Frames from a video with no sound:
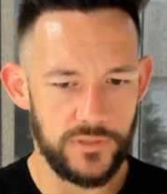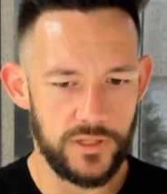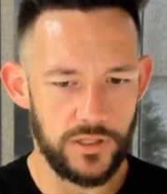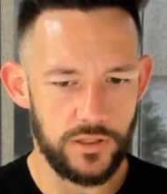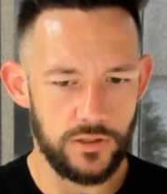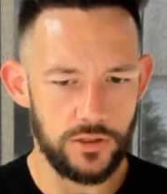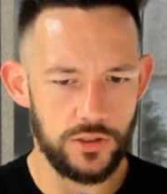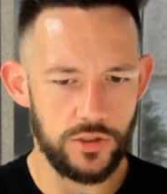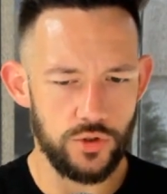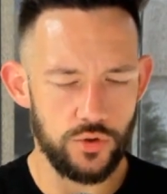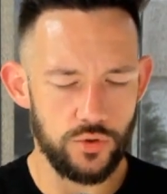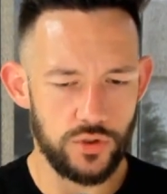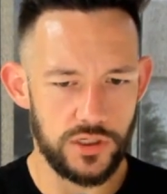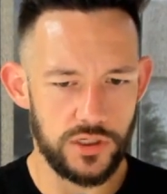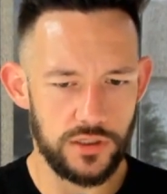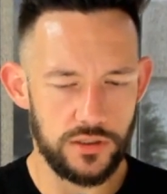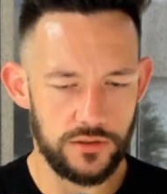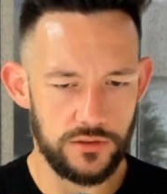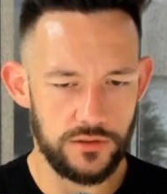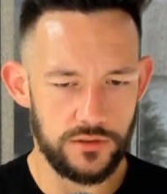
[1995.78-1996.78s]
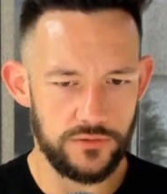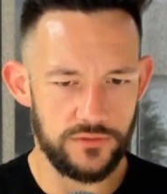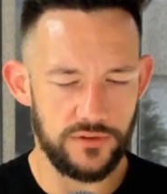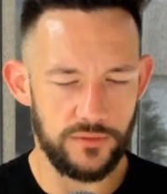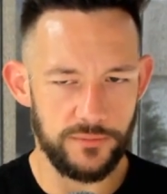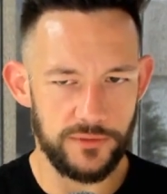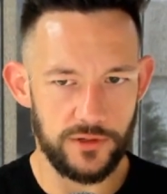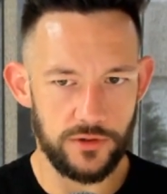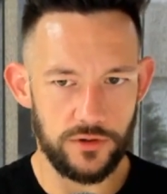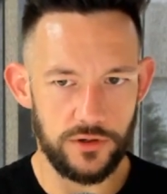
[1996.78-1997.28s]
Luke
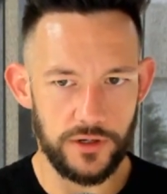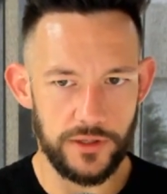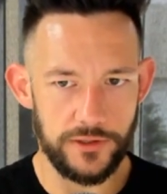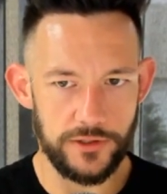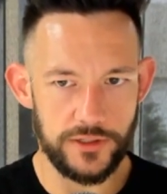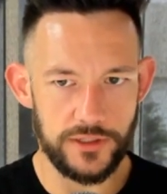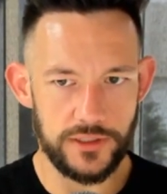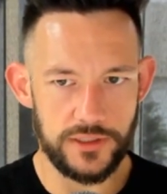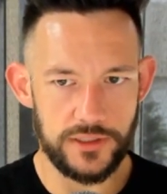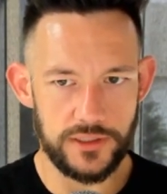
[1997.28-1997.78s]
something or other.